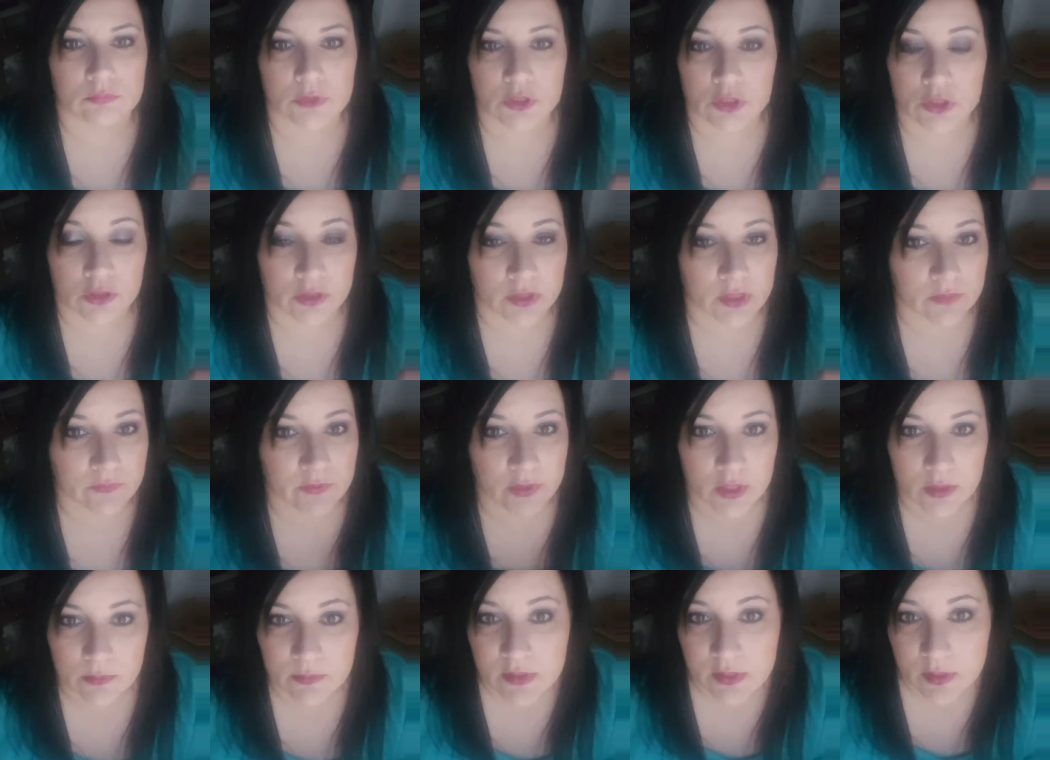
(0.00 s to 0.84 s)
you're giving
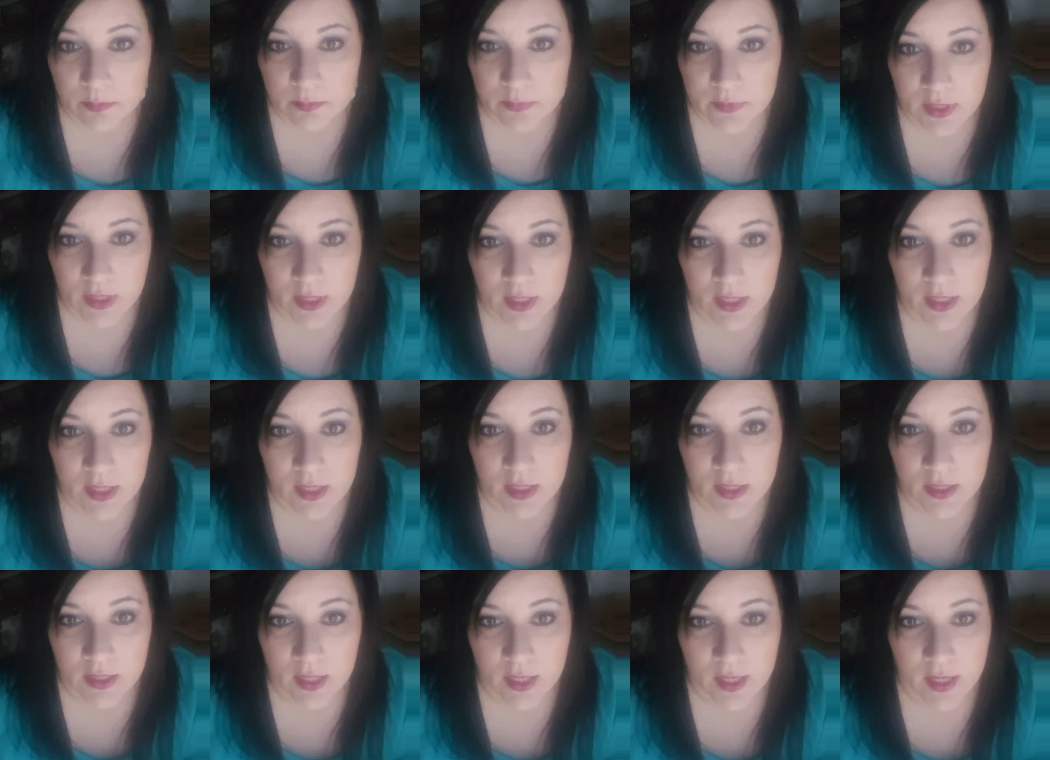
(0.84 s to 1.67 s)
them
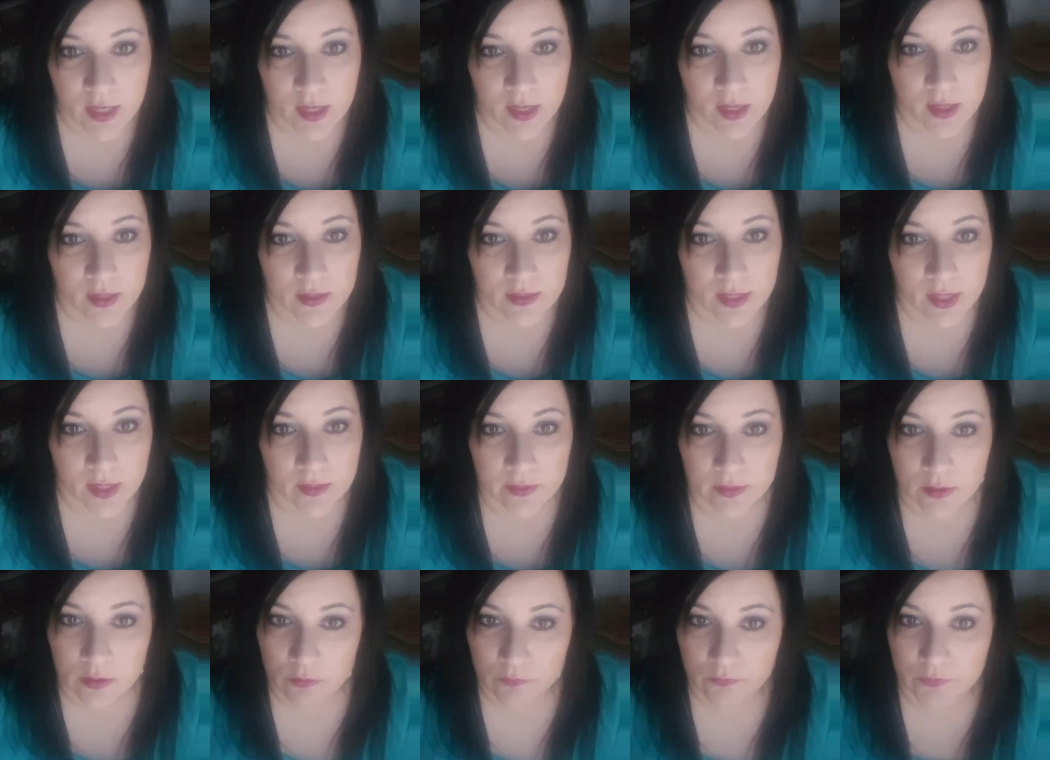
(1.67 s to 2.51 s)
something and now
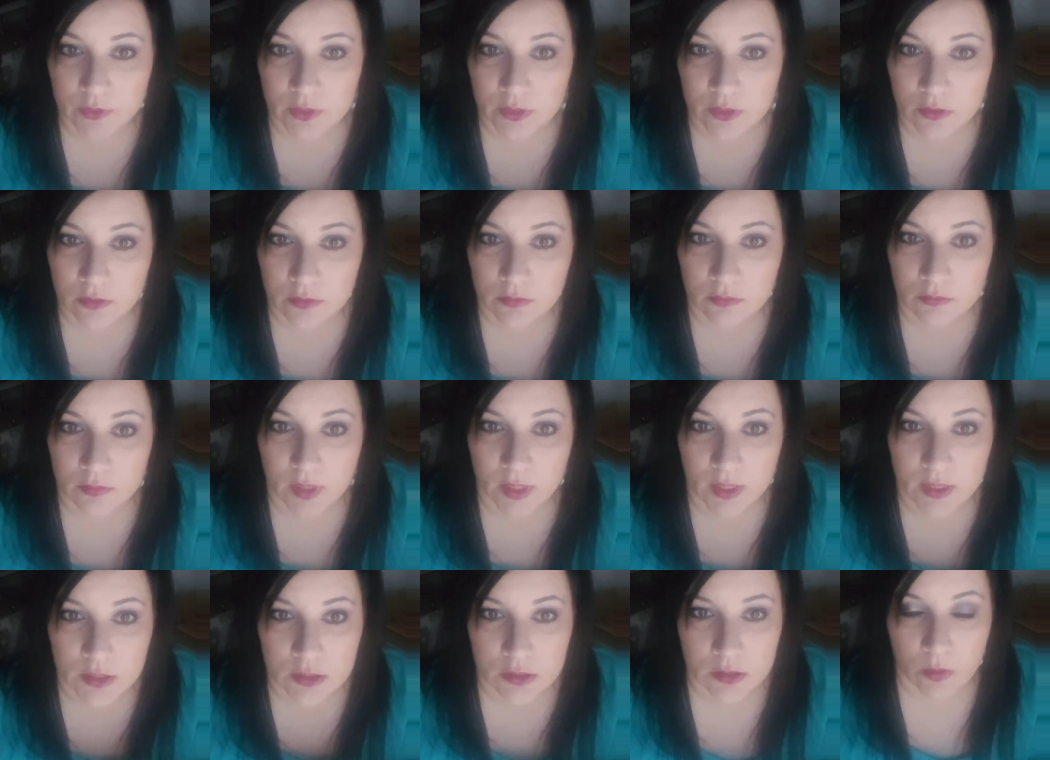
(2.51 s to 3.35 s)
they don't feel
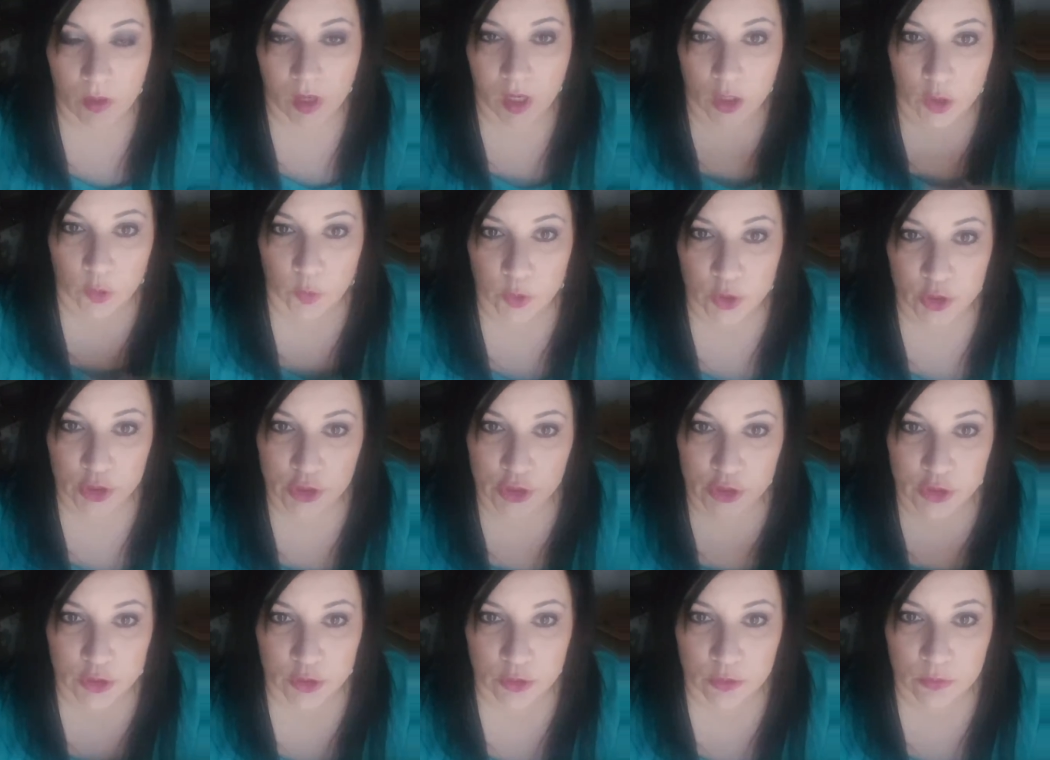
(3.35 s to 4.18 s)
like so awkward
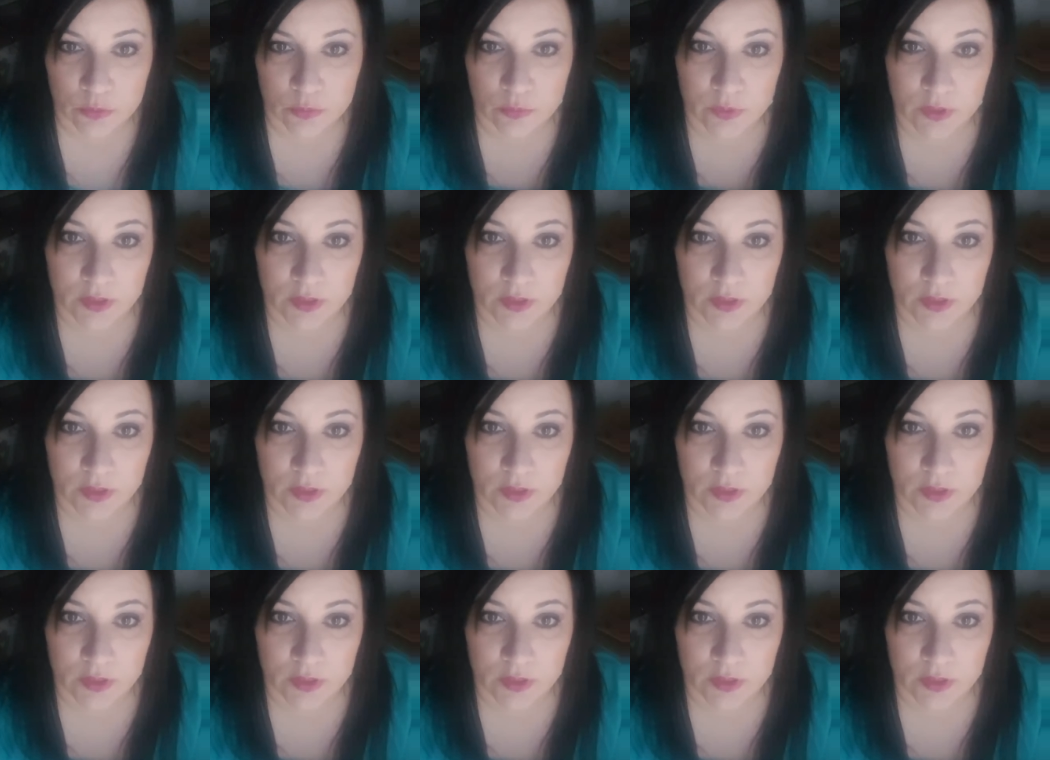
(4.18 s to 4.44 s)
to